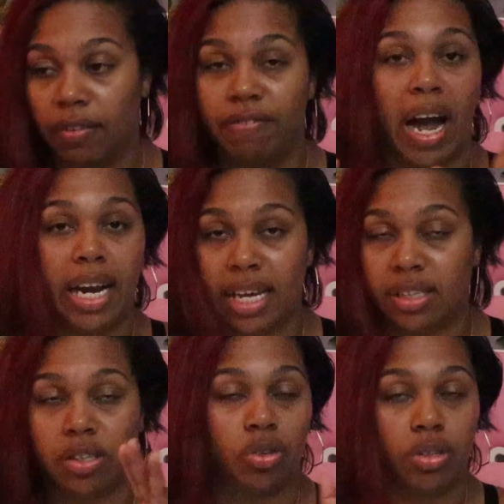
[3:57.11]

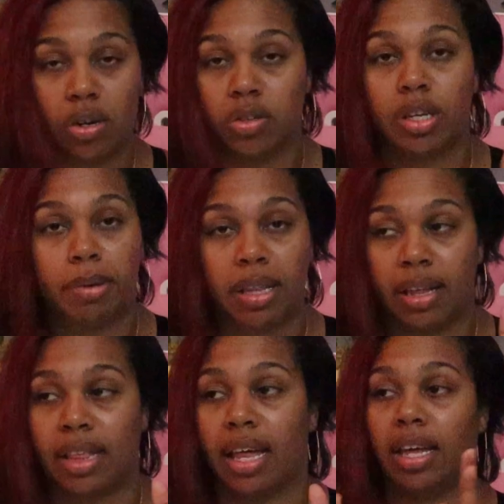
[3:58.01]
finances or, or something
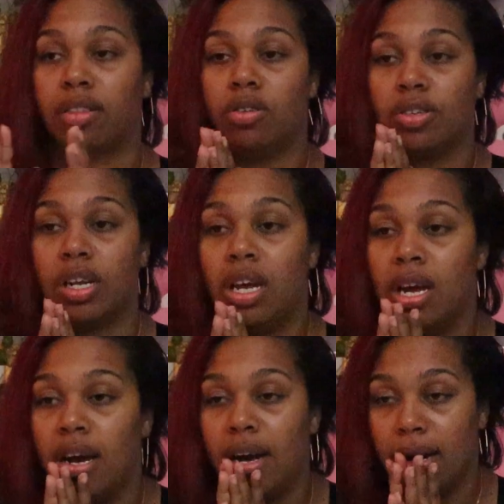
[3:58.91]
like that. Like there's
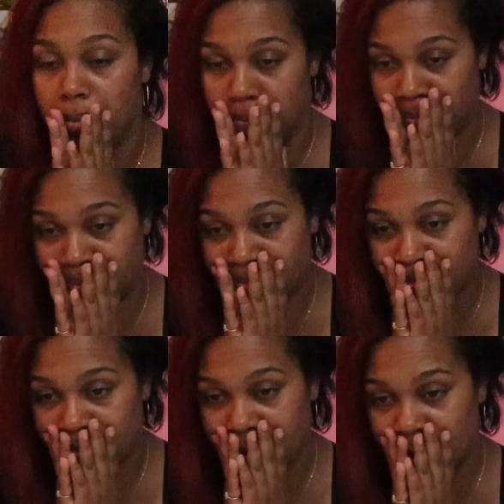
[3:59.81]
um,
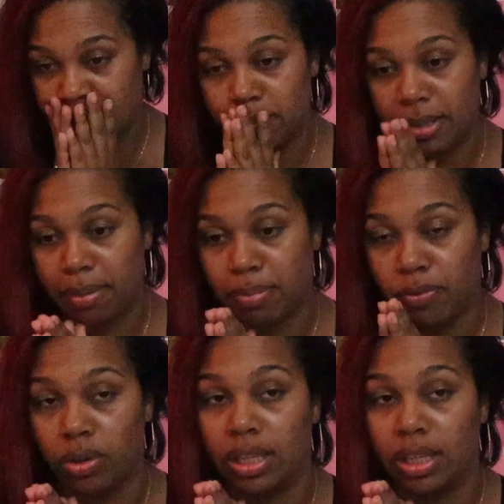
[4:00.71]
some type of